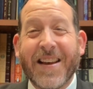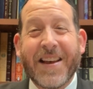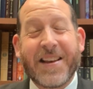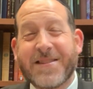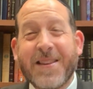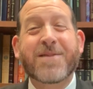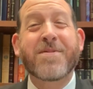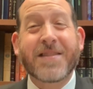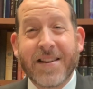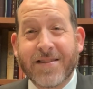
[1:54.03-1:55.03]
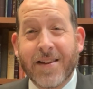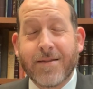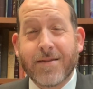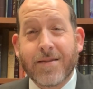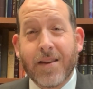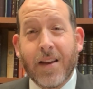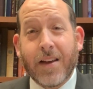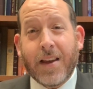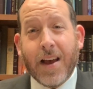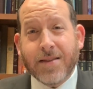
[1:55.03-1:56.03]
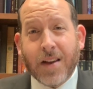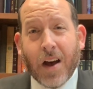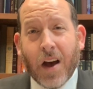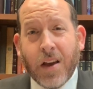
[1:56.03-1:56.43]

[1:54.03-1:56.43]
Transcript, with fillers: He sees from a distance, he has a